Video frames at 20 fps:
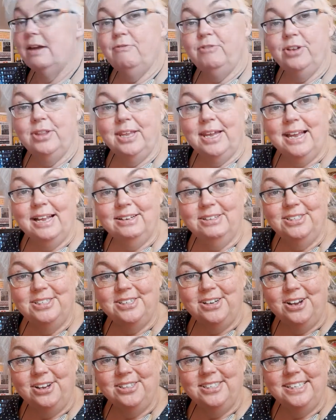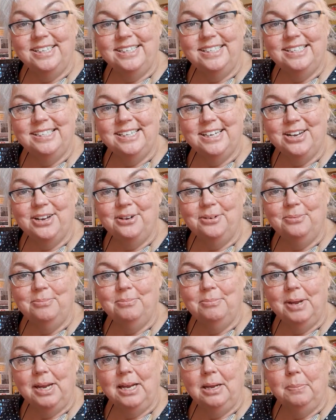everything else started to
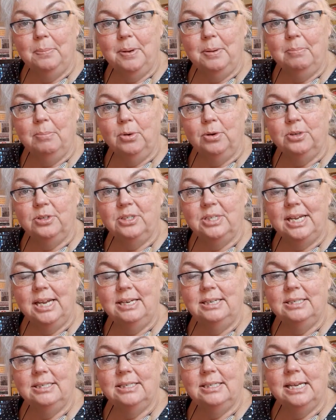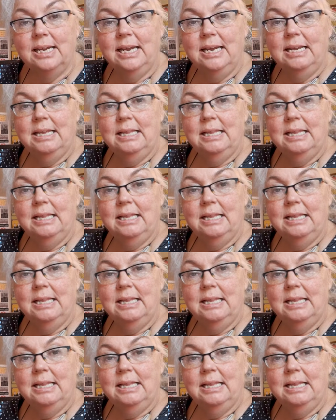make a bit more sense.